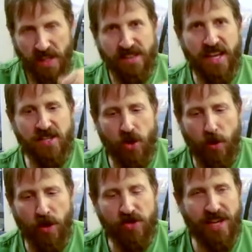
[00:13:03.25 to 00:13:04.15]
Tastes
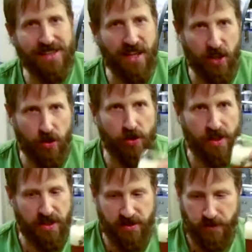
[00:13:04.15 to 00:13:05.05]
almost identical to
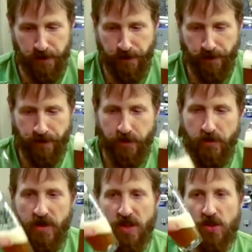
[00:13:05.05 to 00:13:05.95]
this.
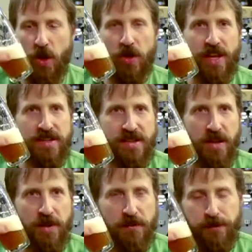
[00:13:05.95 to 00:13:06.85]
So all that
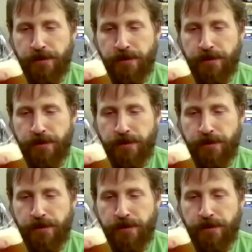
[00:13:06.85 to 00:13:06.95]
sediment,